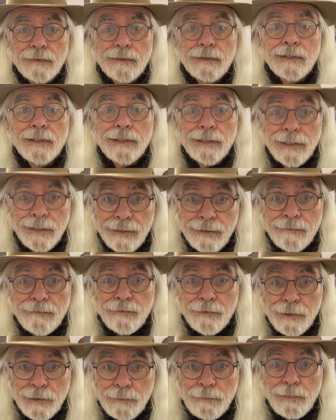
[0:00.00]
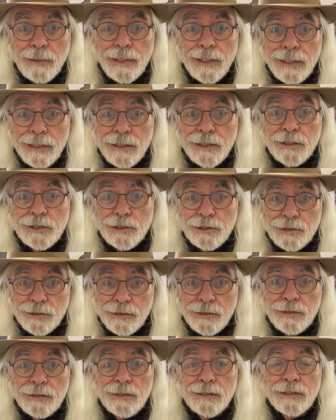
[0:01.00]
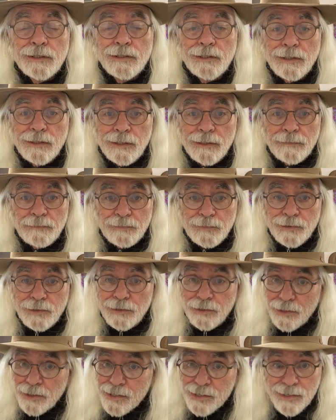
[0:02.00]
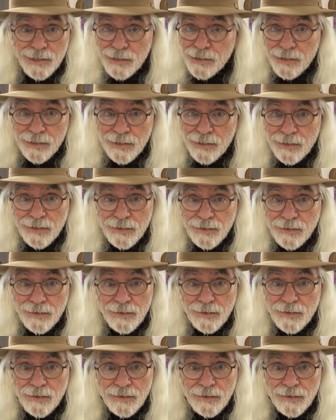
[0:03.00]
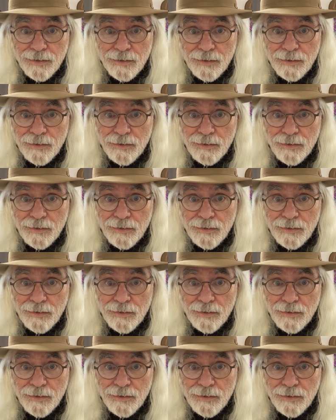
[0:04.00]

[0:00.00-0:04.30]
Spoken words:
that everybody should adopt a dog.